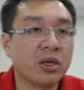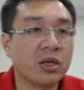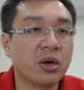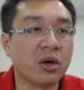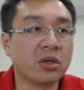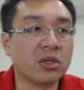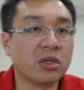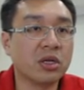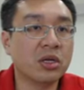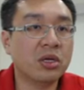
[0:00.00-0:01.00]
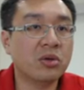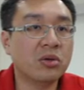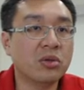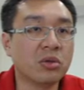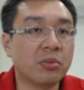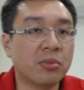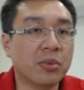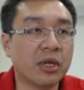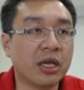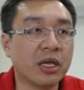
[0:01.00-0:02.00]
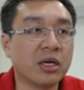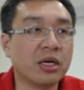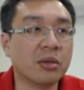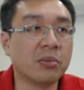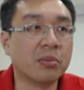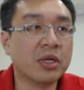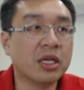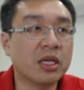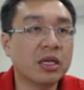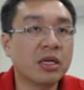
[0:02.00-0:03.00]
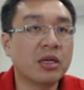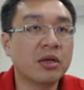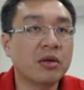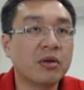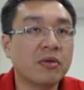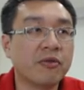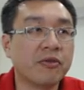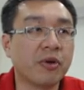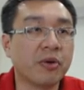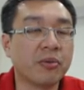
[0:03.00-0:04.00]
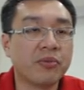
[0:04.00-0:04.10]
continue to play a 4.